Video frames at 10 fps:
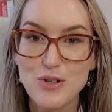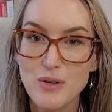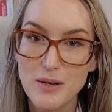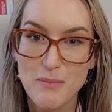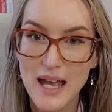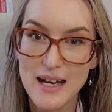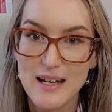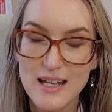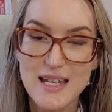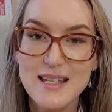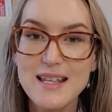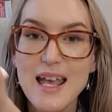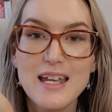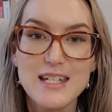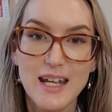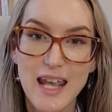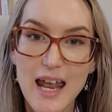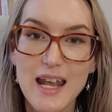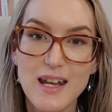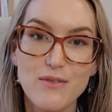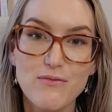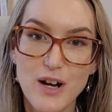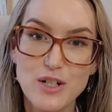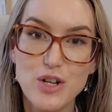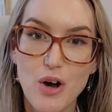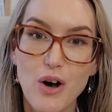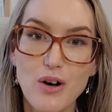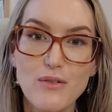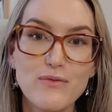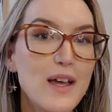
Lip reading: competitors to get in front of